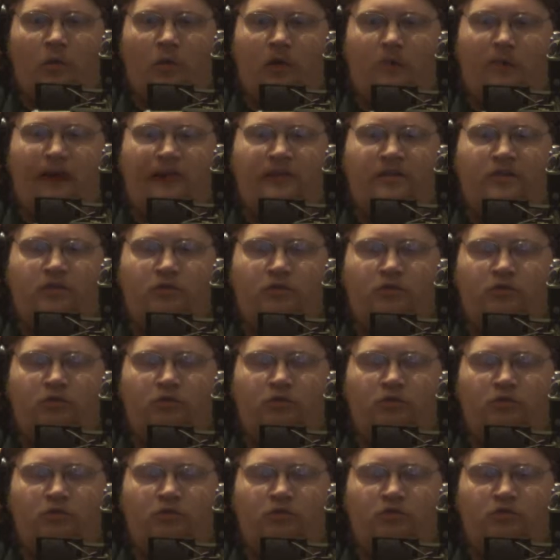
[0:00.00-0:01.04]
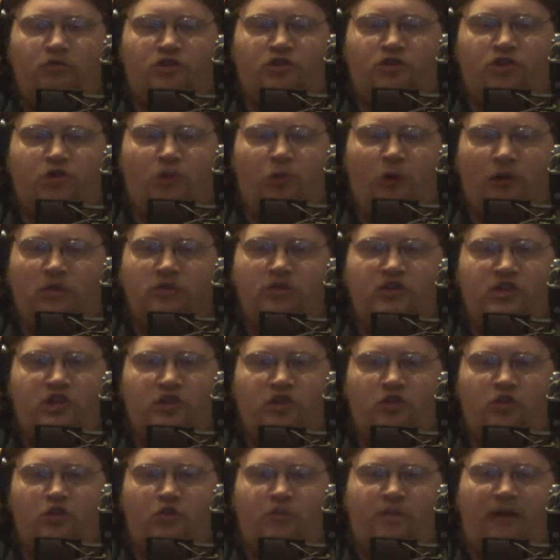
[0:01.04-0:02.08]
Welcome back to Two Worlds
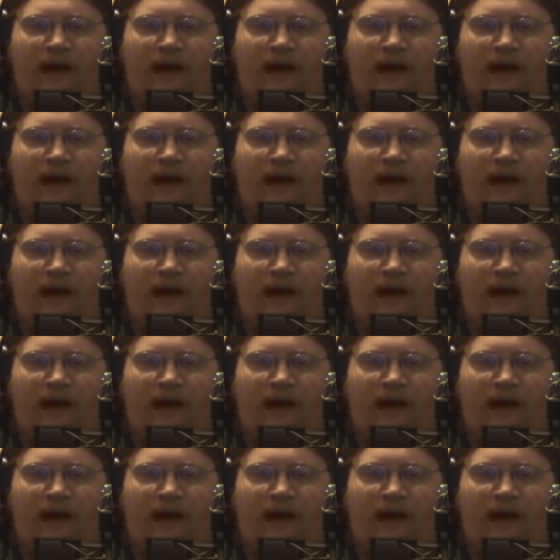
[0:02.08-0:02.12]
2,